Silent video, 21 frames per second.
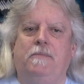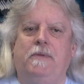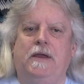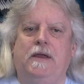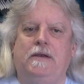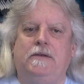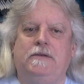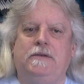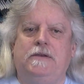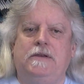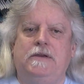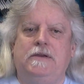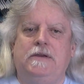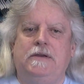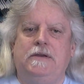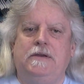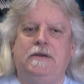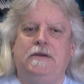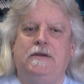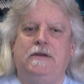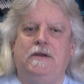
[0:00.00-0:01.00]
About
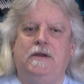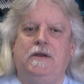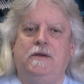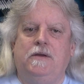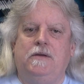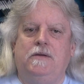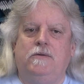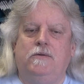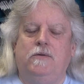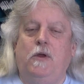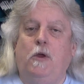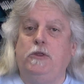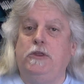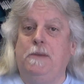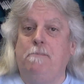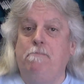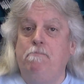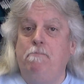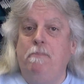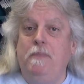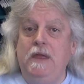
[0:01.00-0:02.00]

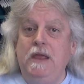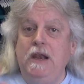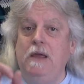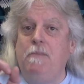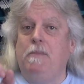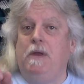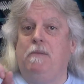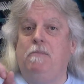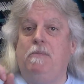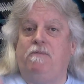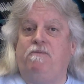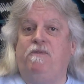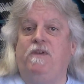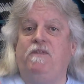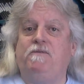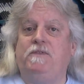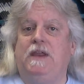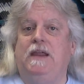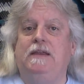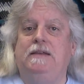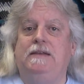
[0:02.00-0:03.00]
the minimum of
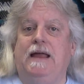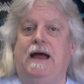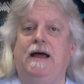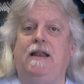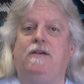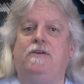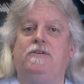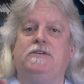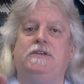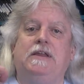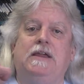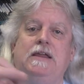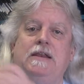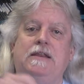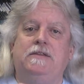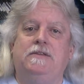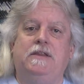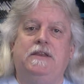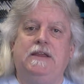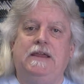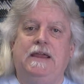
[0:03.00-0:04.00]
$15 to get
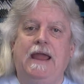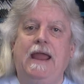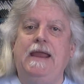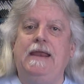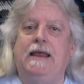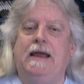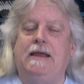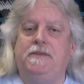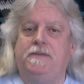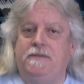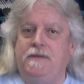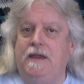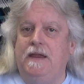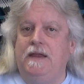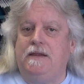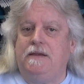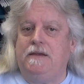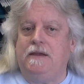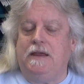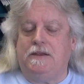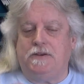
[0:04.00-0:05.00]
into the gate, I
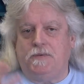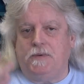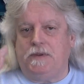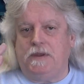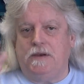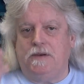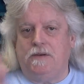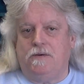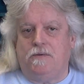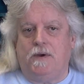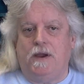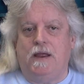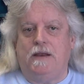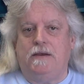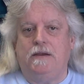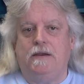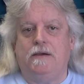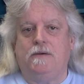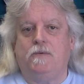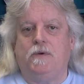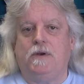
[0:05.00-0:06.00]
think. That's what they do around
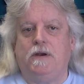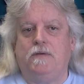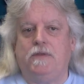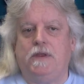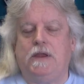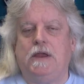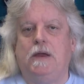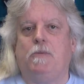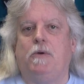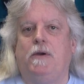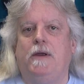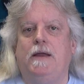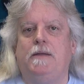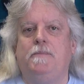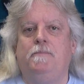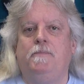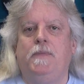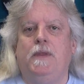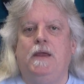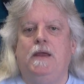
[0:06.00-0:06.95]
here whenever they come around.